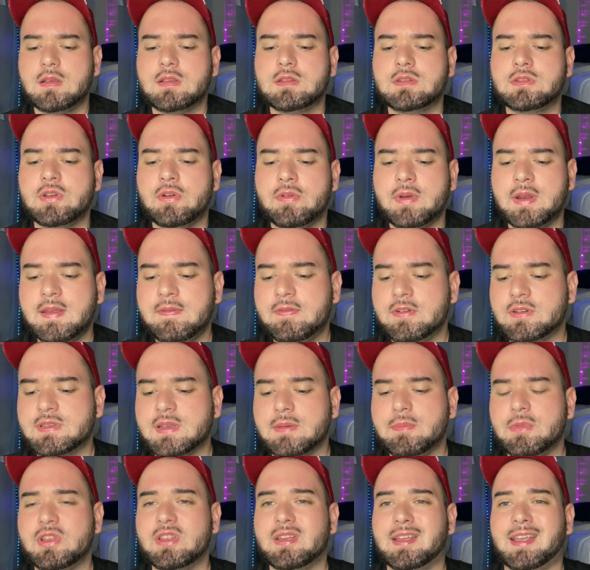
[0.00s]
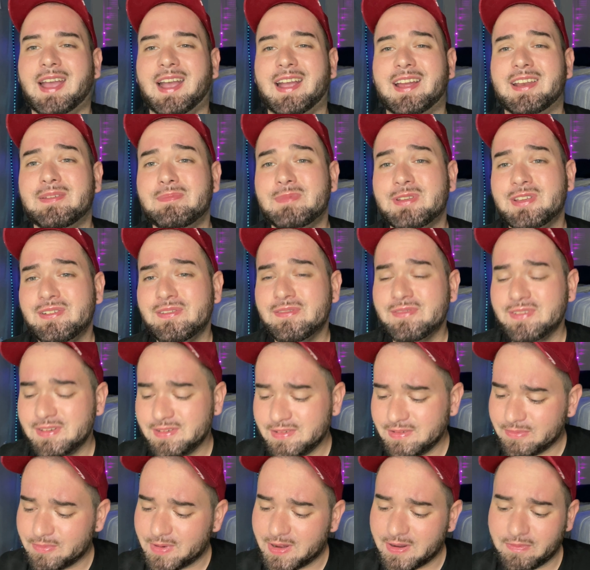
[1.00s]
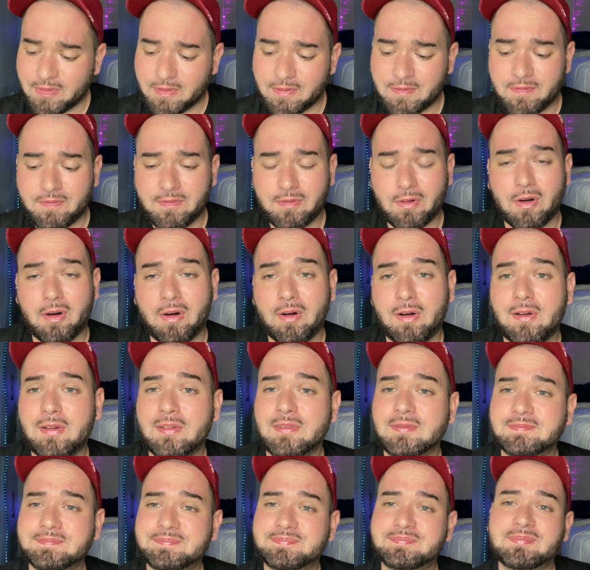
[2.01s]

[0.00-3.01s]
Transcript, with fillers: So ready for summer to kind of be over. I'm ready for fall.